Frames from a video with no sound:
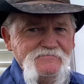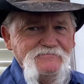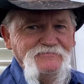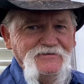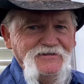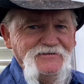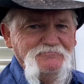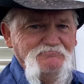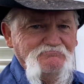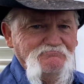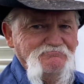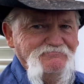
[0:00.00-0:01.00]
Okay,
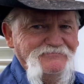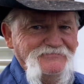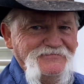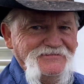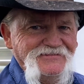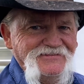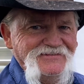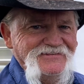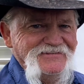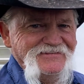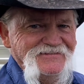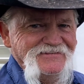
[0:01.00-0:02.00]
we got those all checked.
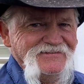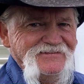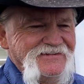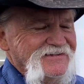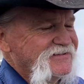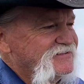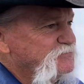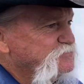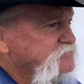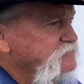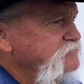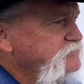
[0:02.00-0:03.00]
Oh, we you
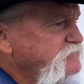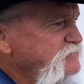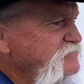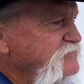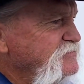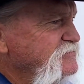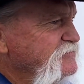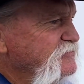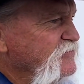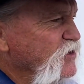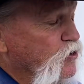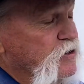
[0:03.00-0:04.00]
didn't check the motor oil.
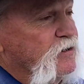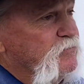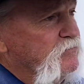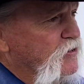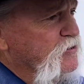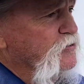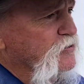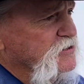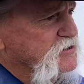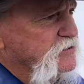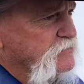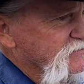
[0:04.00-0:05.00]
Oh yeah, motor oil
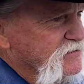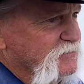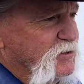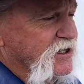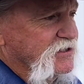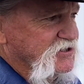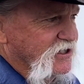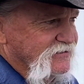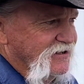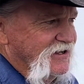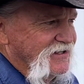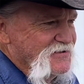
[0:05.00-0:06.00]
too. Somebody has checked
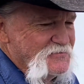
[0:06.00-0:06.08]
that.